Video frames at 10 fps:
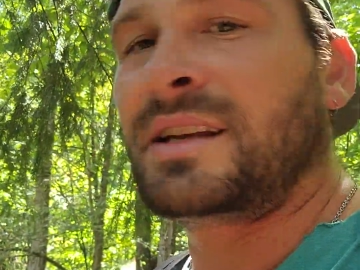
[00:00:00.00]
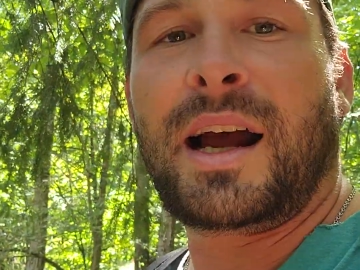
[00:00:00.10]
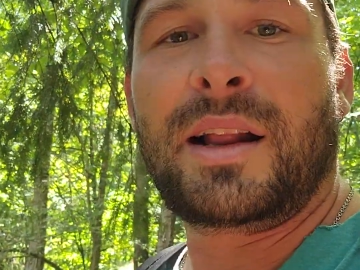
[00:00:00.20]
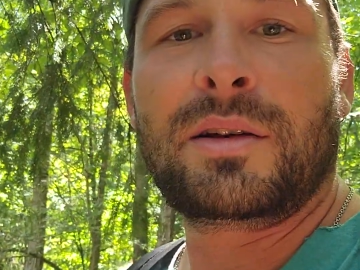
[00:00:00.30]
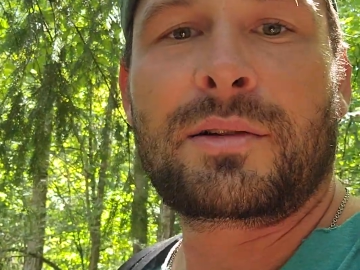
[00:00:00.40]
that
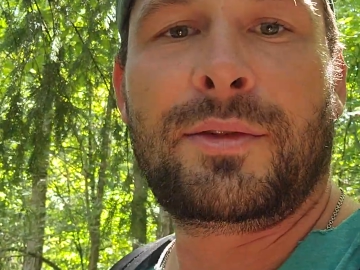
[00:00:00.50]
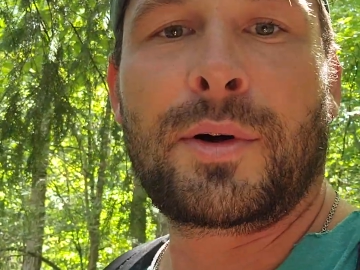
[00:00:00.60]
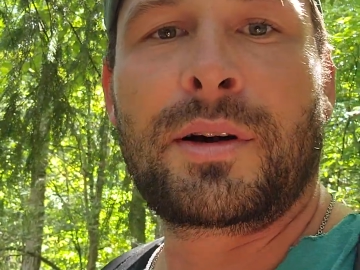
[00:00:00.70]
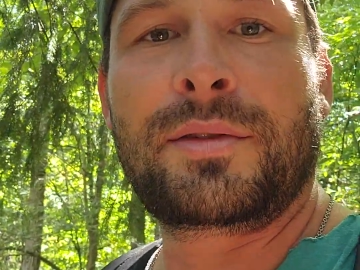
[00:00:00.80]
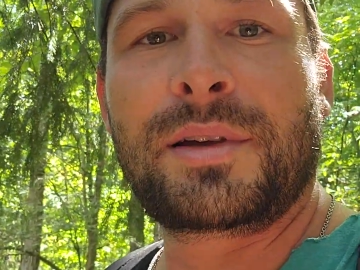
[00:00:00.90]
I look
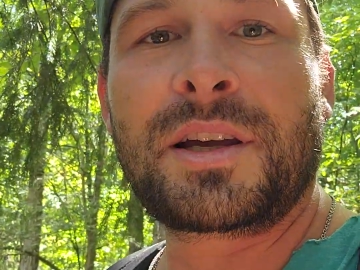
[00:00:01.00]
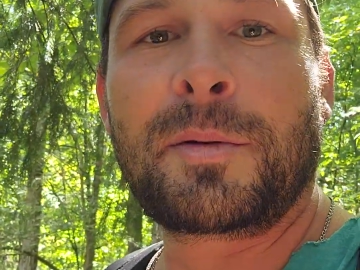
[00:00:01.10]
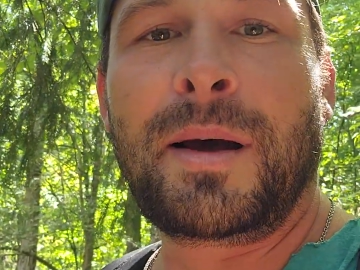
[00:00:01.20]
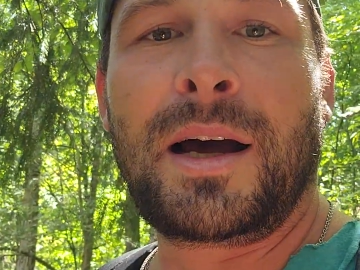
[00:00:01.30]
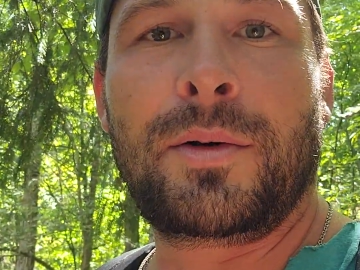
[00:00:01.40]
for, think
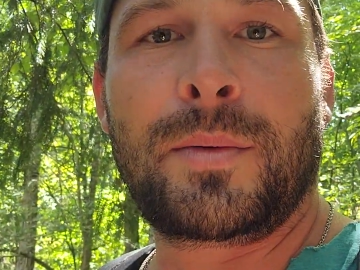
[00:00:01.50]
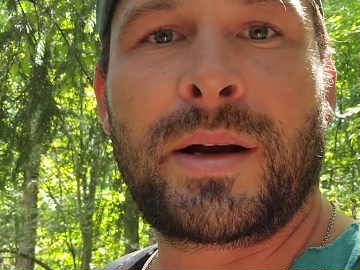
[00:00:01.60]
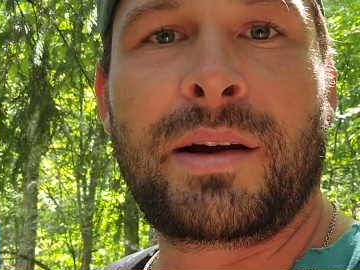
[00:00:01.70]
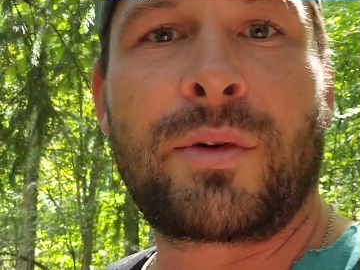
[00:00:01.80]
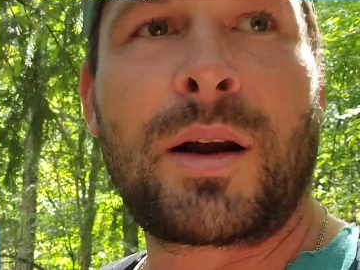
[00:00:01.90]
about
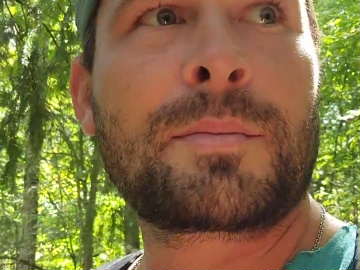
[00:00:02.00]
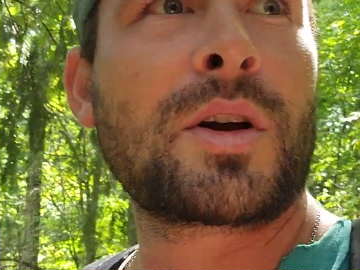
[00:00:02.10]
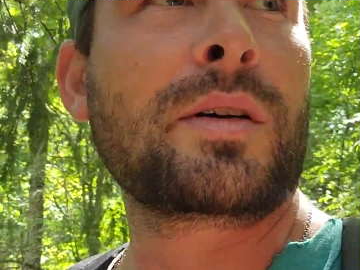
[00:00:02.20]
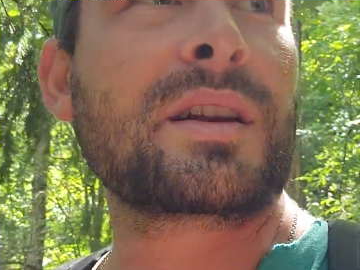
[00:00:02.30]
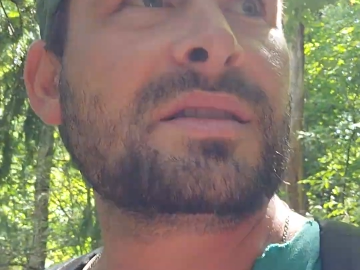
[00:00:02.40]
whenever I'm going to